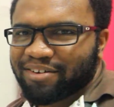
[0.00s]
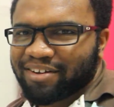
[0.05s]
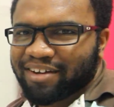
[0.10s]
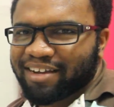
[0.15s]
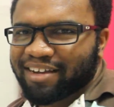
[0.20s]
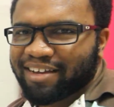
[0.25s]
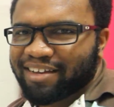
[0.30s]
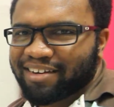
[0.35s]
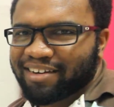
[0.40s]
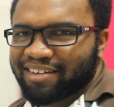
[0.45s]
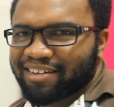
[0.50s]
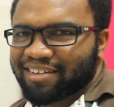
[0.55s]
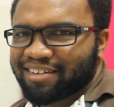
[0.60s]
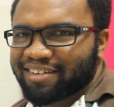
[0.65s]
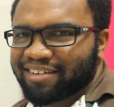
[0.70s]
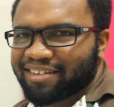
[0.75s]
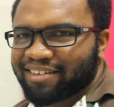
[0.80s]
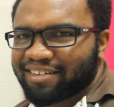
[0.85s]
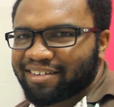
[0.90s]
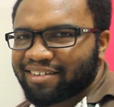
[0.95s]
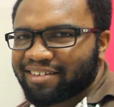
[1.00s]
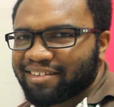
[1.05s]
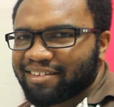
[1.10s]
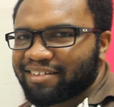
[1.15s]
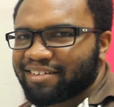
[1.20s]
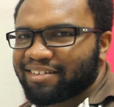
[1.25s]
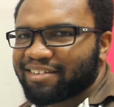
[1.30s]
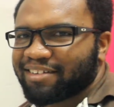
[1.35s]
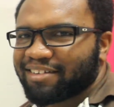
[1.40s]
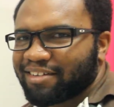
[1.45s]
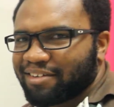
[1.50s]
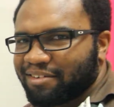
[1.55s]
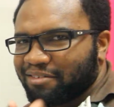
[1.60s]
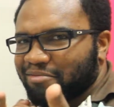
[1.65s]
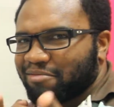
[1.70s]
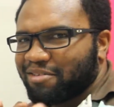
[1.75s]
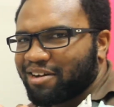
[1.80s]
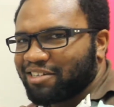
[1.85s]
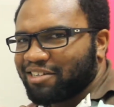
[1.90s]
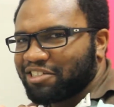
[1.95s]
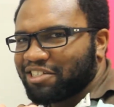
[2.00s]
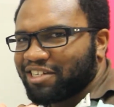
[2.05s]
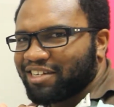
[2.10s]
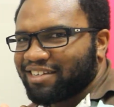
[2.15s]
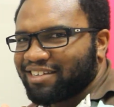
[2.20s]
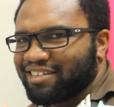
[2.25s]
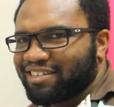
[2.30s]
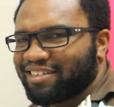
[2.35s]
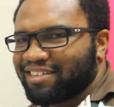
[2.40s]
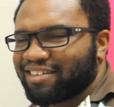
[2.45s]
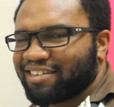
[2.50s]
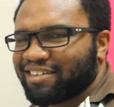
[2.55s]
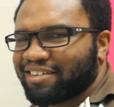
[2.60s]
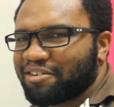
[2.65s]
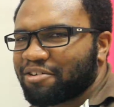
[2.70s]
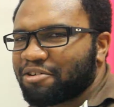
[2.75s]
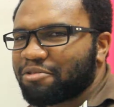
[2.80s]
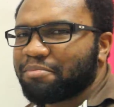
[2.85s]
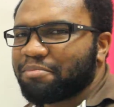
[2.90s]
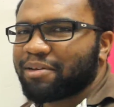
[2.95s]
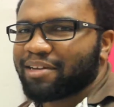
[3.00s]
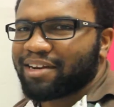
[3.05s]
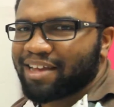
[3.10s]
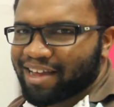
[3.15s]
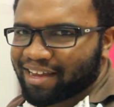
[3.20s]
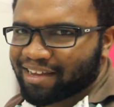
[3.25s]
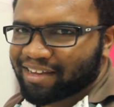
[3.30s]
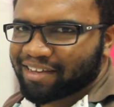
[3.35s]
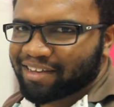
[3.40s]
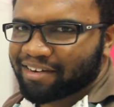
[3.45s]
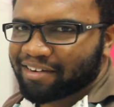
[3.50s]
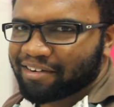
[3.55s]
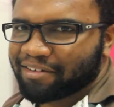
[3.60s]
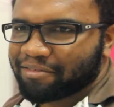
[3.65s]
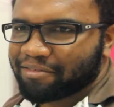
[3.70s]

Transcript: ahead. Watch it. I hope you like it.